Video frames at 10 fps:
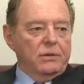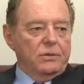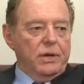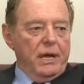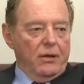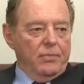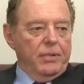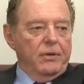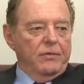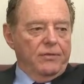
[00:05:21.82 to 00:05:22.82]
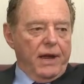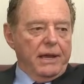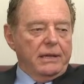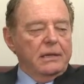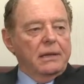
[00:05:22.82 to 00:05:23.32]
to help
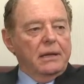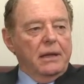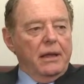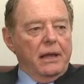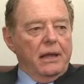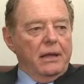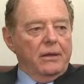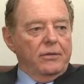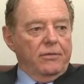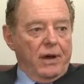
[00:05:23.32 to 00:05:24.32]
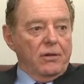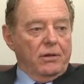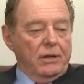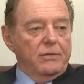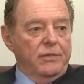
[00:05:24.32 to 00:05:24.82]
fight
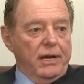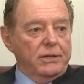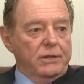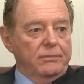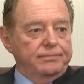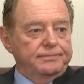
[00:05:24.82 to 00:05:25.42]
viral infection.